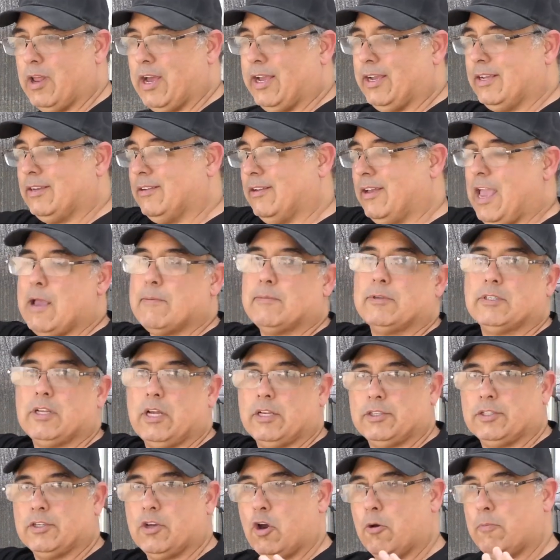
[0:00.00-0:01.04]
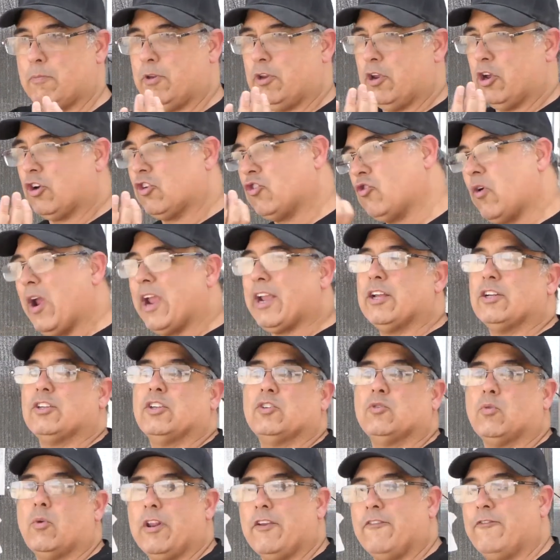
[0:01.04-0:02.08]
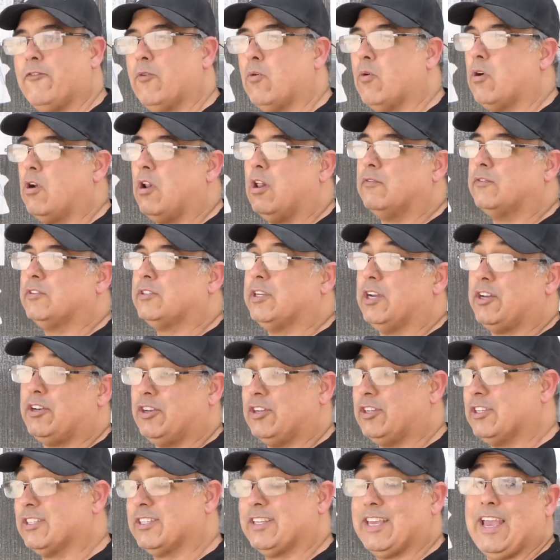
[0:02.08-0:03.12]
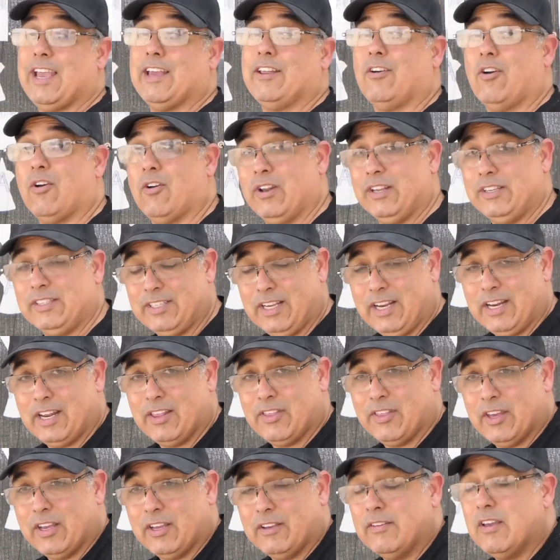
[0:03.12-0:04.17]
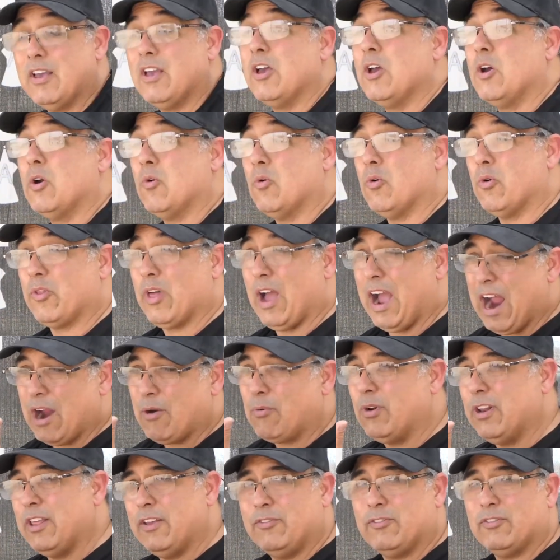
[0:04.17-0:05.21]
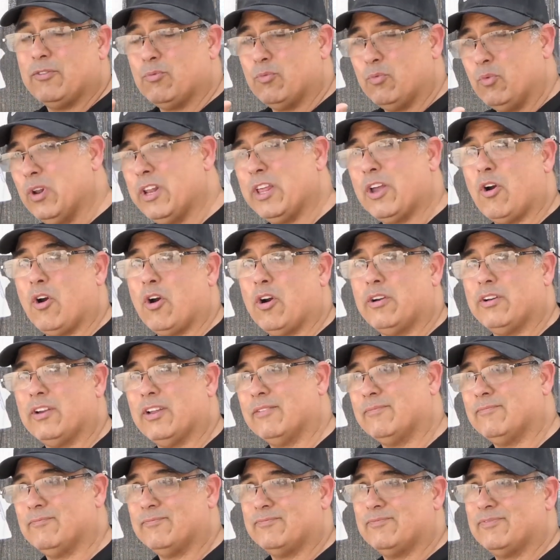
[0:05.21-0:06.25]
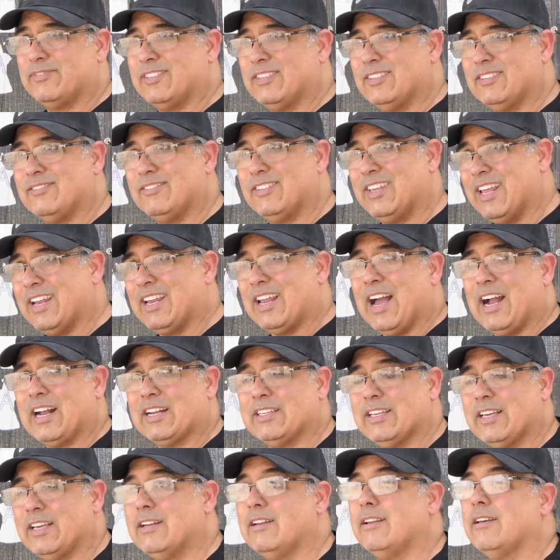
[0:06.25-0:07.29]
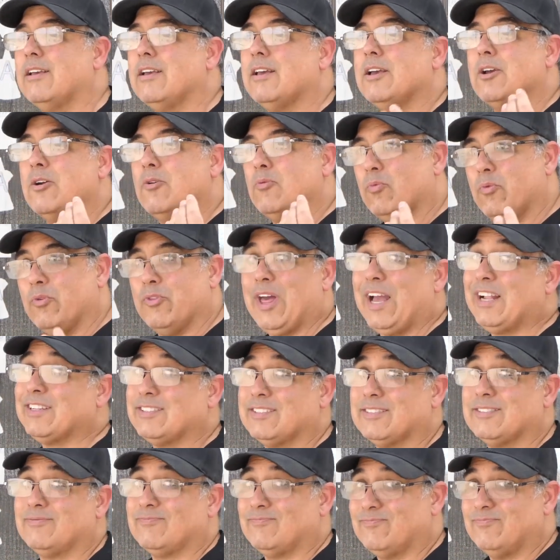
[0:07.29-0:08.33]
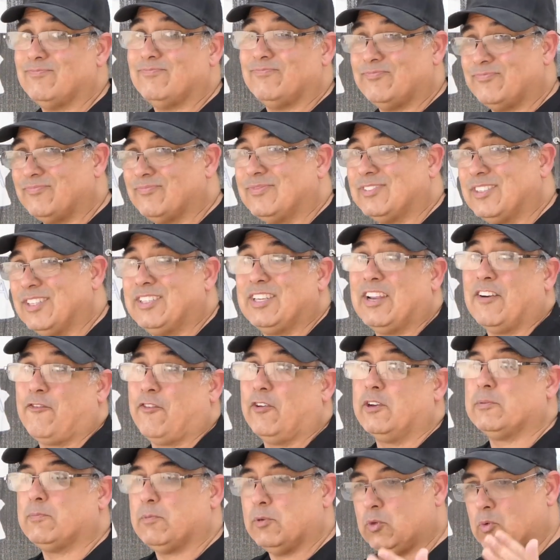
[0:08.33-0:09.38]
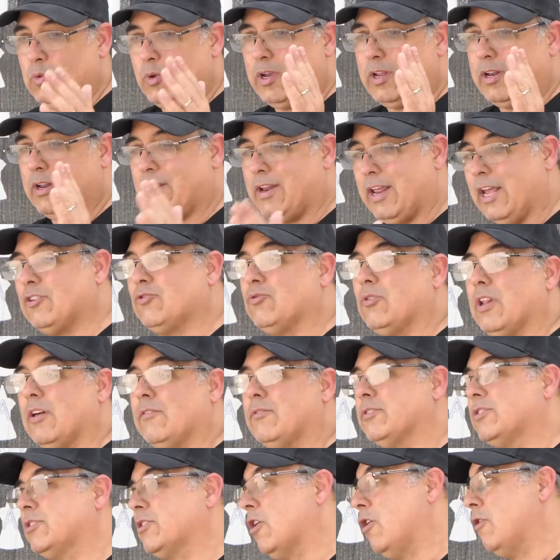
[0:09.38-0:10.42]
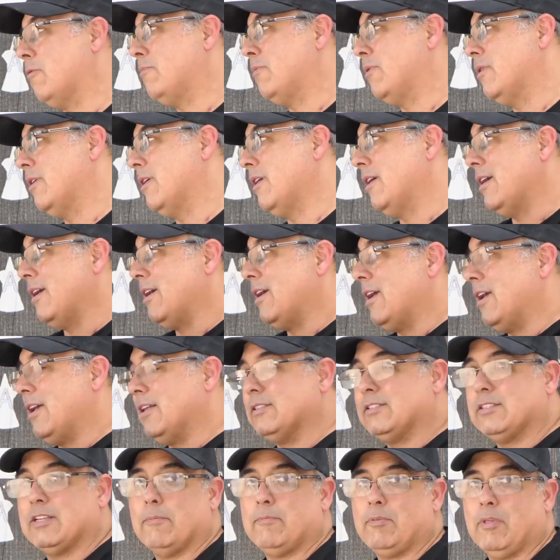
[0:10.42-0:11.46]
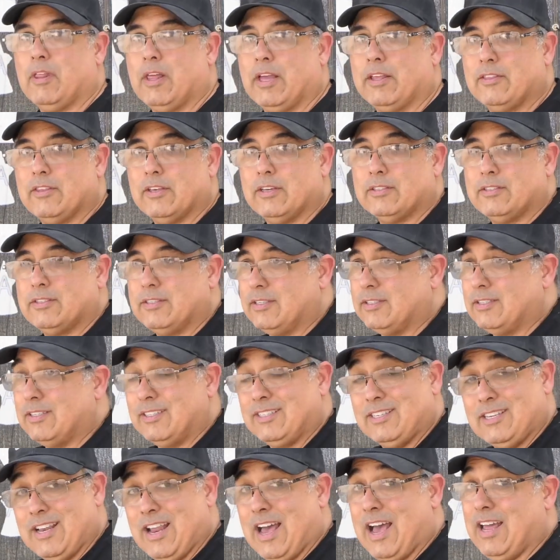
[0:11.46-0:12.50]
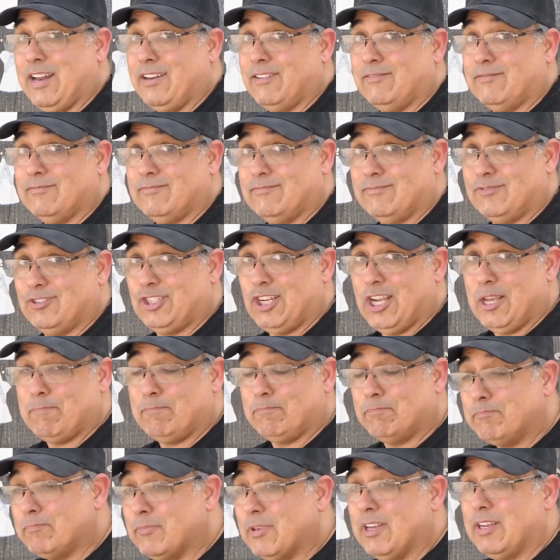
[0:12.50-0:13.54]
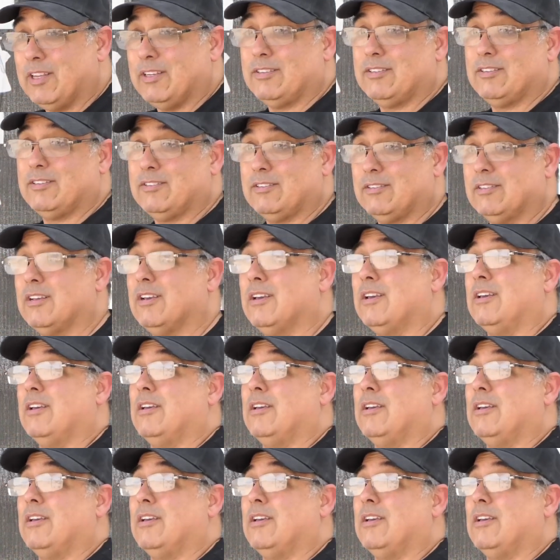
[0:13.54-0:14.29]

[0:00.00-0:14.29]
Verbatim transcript: like Amazon scope and you crank it to 24 and all of a sudden you just can't hardly see anything or the eye relief's really hard to get locked in. Well, that's the difference between an entry level scope and something like this. This is not cheap. It's